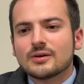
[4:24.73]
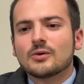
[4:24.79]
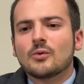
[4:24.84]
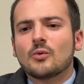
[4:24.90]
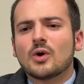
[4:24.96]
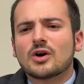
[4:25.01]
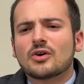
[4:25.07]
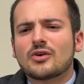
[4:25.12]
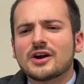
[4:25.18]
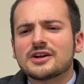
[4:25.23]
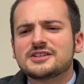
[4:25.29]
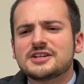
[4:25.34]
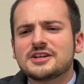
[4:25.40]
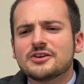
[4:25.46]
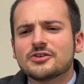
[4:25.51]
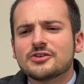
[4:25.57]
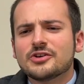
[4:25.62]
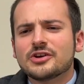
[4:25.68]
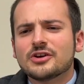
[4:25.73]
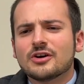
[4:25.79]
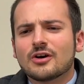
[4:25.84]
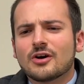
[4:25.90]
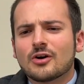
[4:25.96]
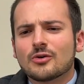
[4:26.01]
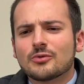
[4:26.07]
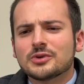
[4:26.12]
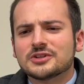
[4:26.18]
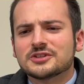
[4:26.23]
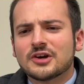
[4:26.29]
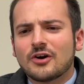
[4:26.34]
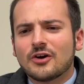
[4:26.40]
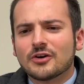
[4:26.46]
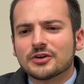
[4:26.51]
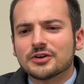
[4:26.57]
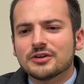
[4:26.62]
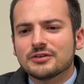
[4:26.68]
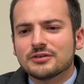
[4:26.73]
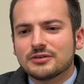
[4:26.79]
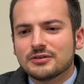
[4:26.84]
What criteria are we talking?